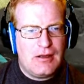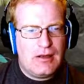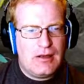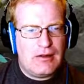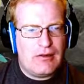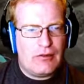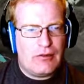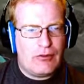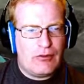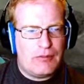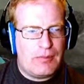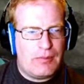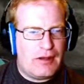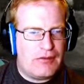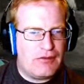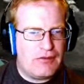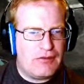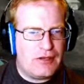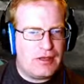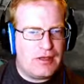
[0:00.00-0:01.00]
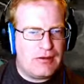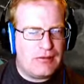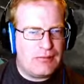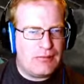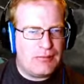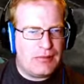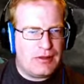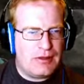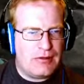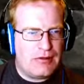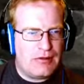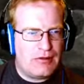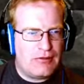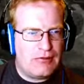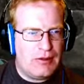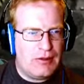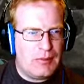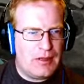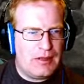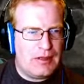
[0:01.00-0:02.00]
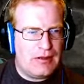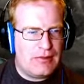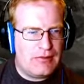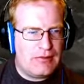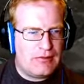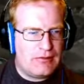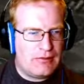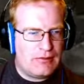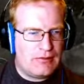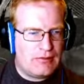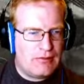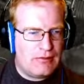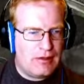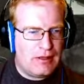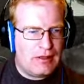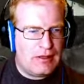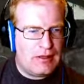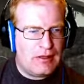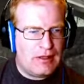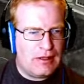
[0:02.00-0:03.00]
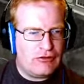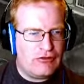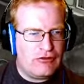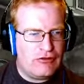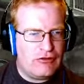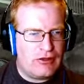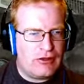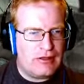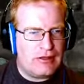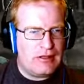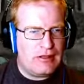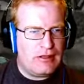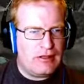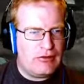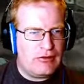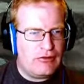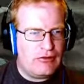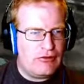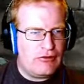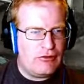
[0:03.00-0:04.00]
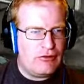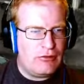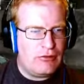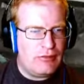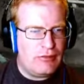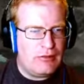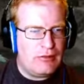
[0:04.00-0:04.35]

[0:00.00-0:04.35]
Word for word: and then those pellets are getting split three ways and getting chucked into